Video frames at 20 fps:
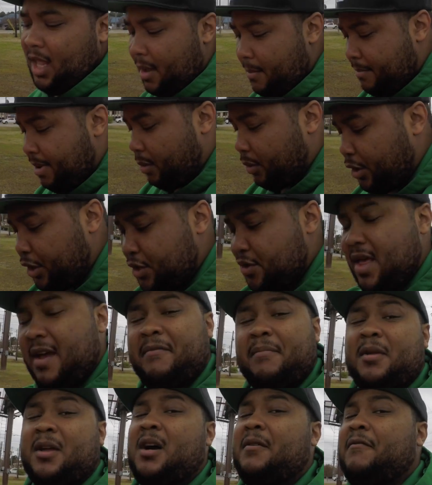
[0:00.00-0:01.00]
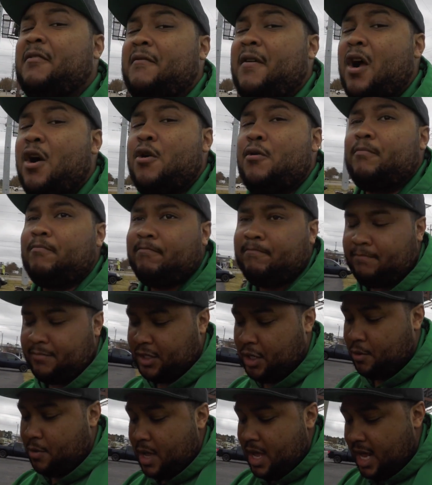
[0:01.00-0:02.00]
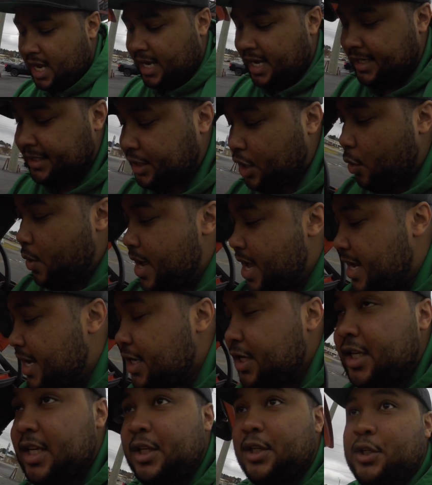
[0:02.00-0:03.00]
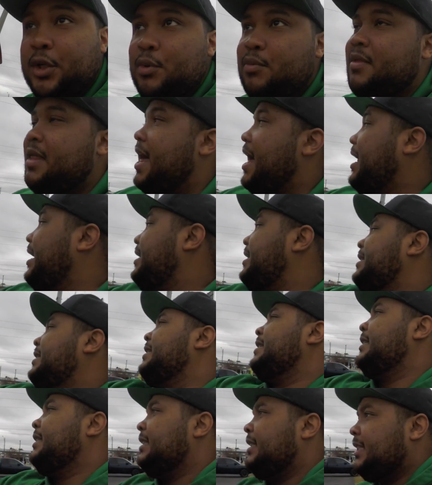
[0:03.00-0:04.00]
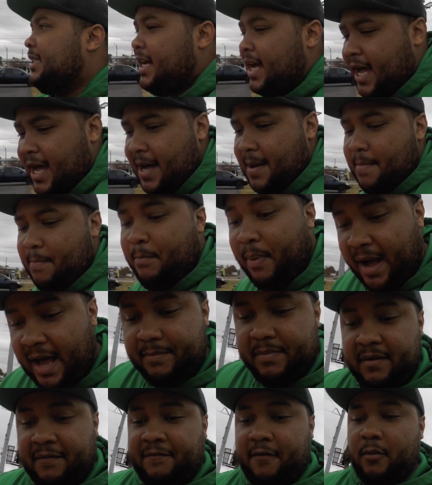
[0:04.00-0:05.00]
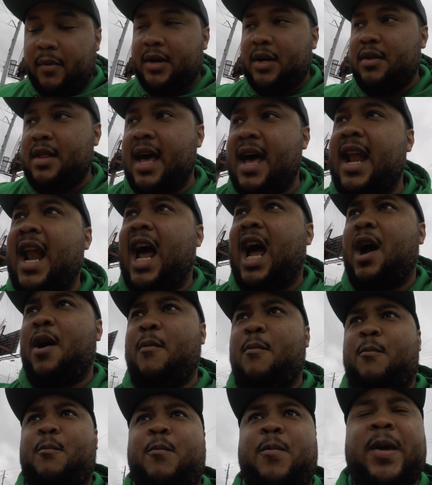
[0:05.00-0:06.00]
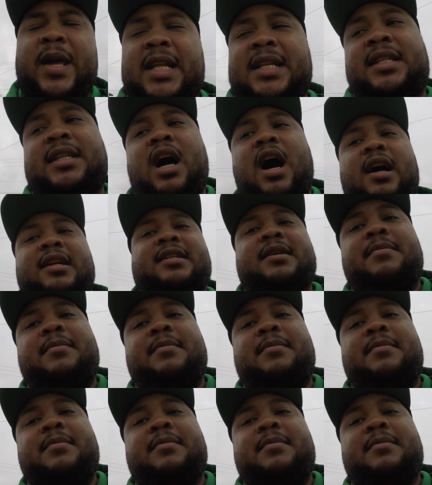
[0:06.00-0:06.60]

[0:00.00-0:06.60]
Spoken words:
but we're going to do that from the comfort of our home. So let's go ahead and do that. But before we do that, we talked